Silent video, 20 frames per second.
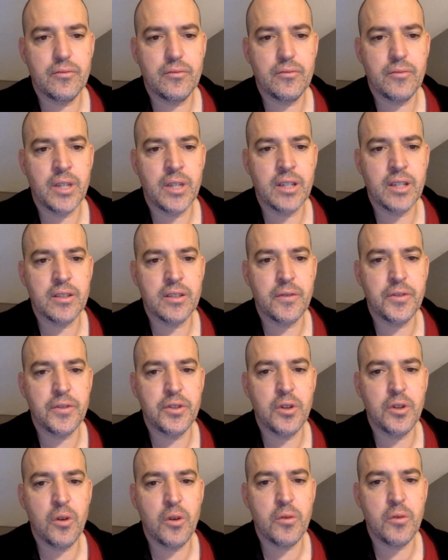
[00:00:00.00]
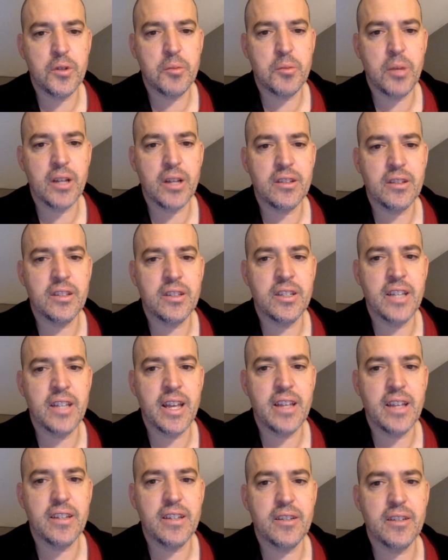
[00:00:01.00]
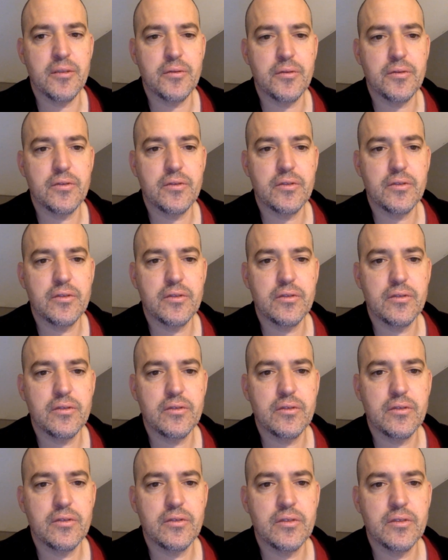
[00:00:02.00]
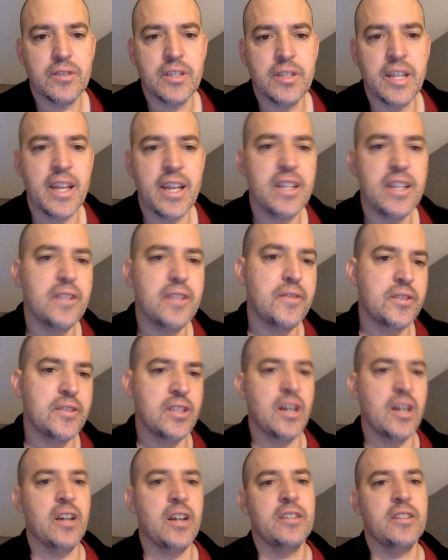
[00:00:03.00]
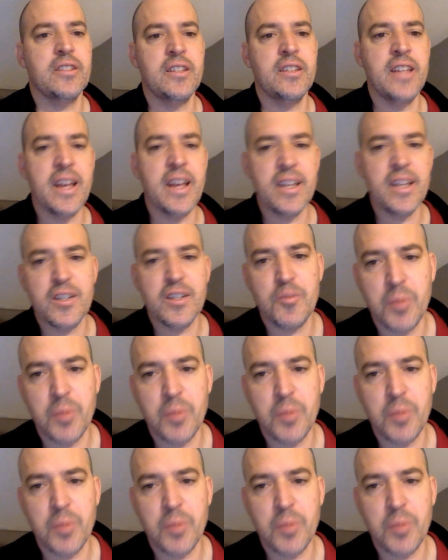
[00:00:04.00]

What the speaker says: Because if you don't respect the negative side, the negative